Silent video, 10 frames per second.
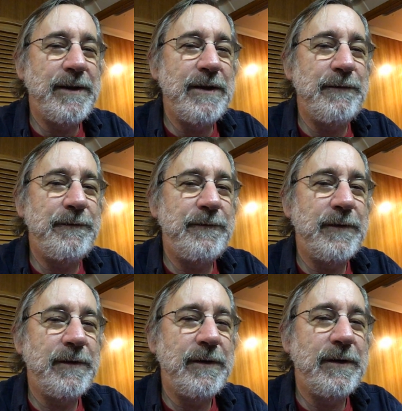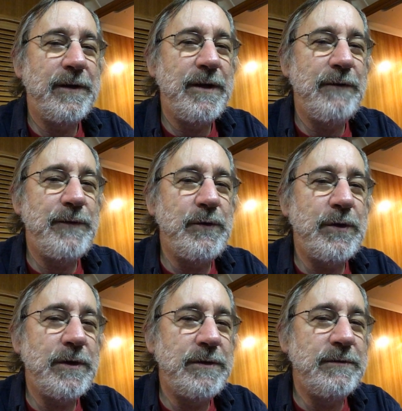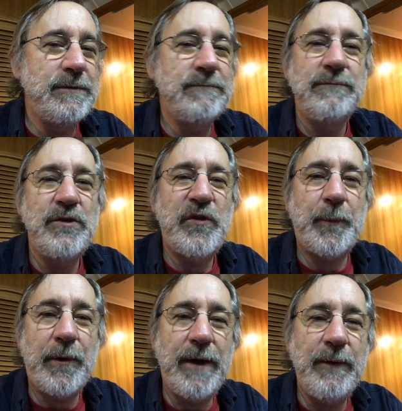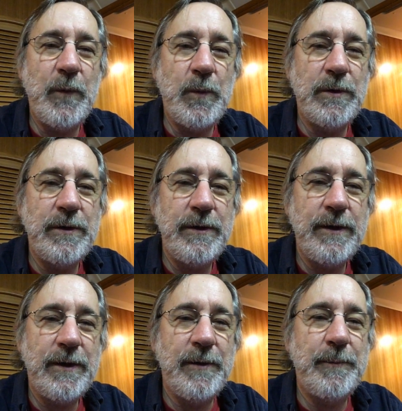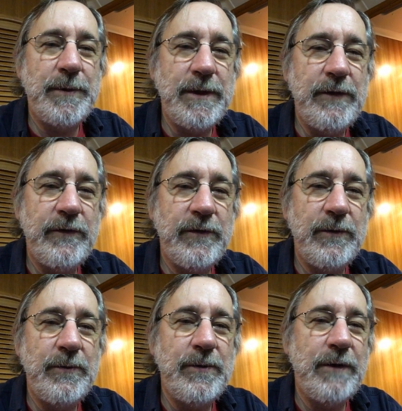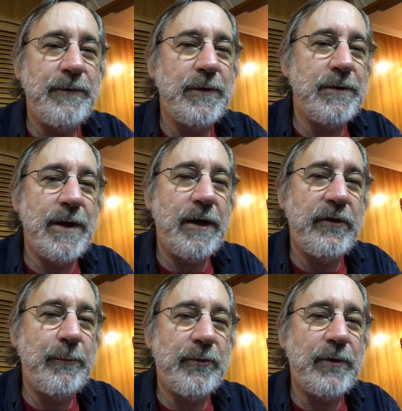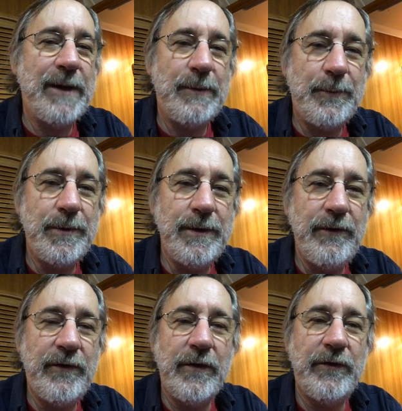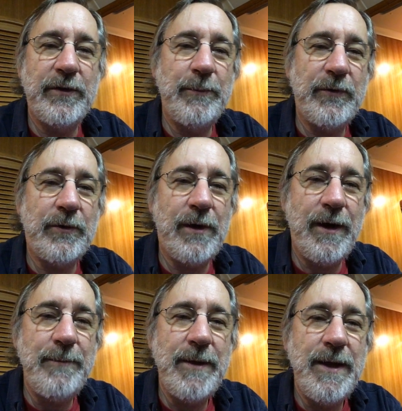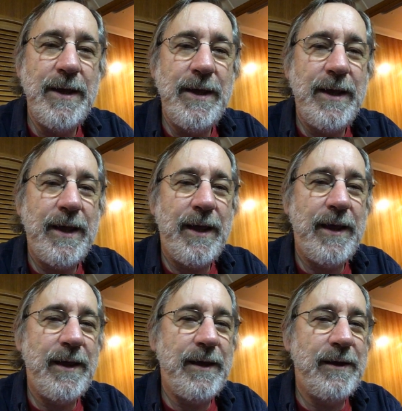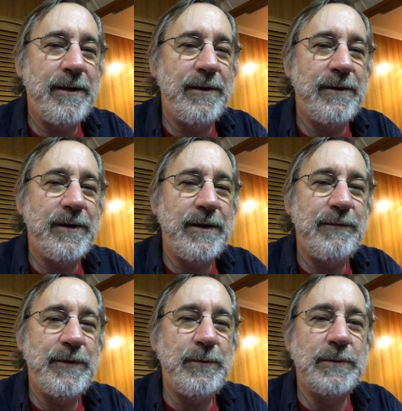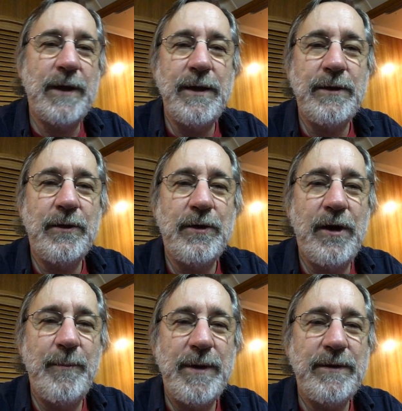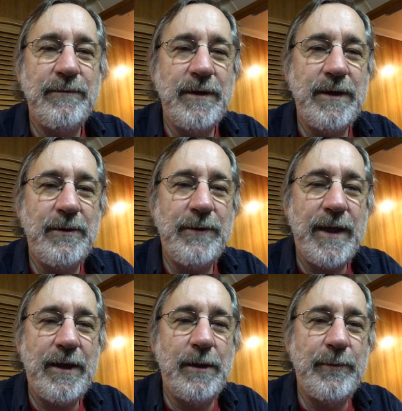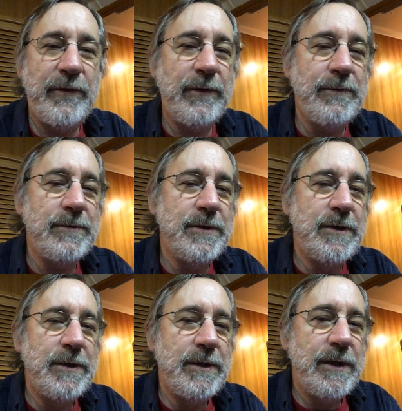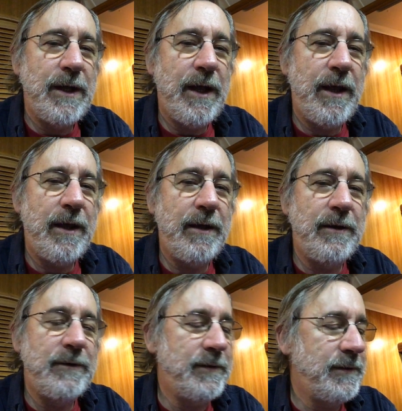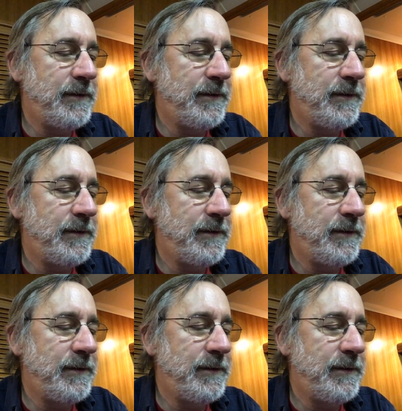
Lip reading: if you can spread the word, please do. If you're not a subscriber, please subscribe, and if you like or comment the video, that helps too. And